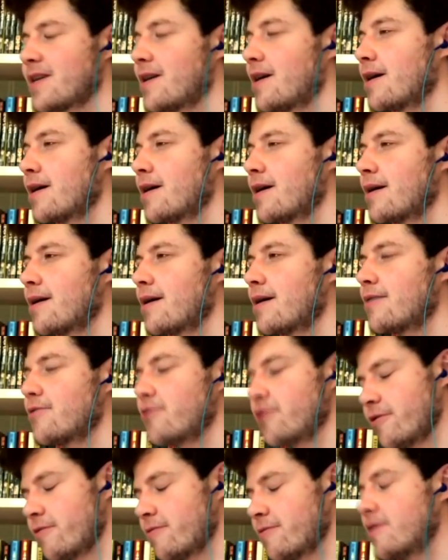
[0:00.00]

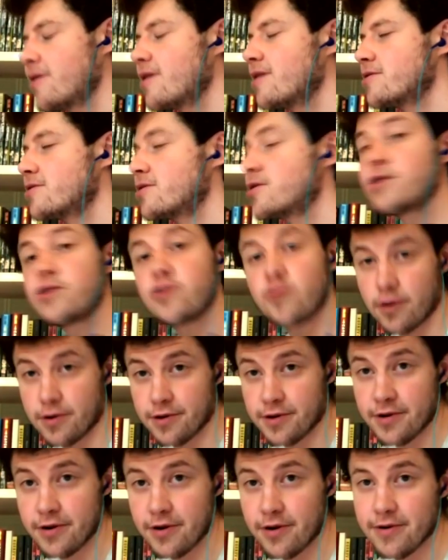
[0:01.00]
No. You
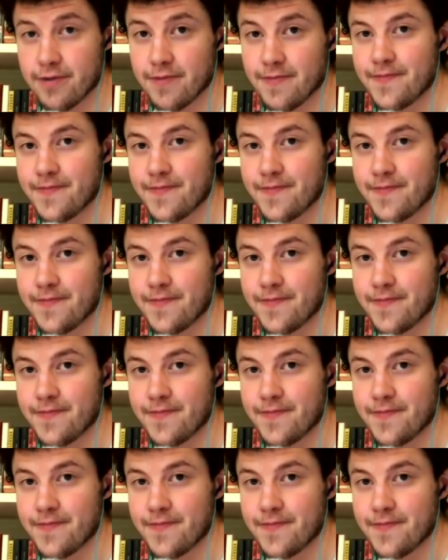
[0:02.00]
are the nerd.